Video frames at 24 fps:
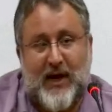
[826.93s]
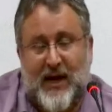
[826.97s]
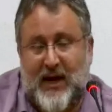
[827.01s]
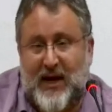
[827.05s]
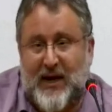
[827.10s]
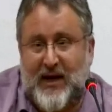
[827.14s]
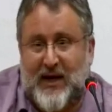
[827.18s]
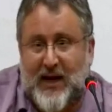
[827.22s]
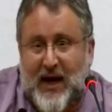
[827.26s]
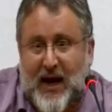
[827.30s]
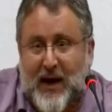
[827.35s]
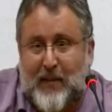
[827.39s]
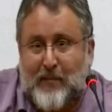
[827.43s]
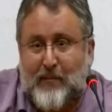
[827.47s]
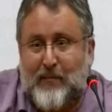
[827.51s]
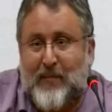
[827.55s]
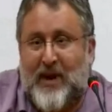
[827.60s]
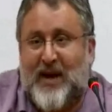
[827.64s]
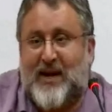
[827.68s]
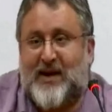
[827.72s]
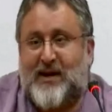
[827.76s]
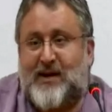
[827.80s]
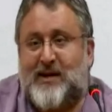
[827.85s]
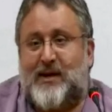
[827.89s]
in
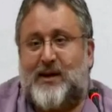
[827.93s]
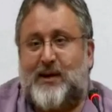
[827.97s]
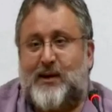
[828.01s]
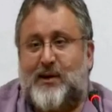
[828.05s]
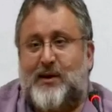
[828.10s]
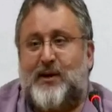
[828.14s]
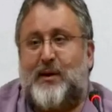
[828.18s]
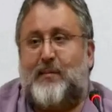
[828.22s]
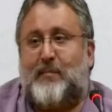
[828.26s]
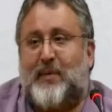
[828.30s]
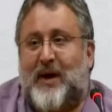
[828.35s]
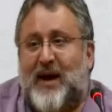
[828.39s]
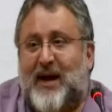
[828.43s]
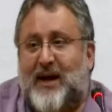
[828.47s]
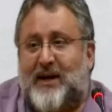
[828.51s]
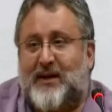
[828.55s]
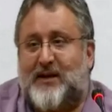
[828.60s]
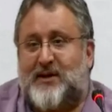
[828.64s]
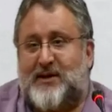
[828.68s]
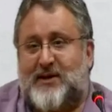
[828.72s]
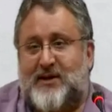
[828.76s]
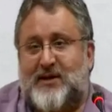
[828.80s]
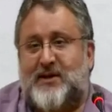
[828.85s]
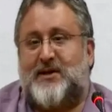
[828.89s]
amending the
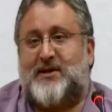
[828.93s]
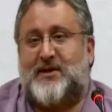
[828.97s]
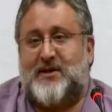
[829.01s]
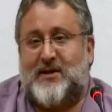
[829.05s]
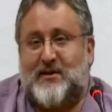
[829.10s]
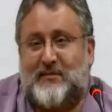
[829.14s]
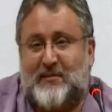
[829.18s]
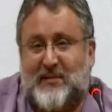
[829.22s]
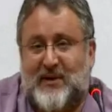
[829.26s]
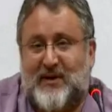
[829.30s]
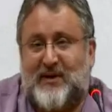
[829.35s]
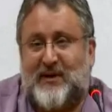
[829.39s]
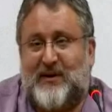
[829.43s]
patent system.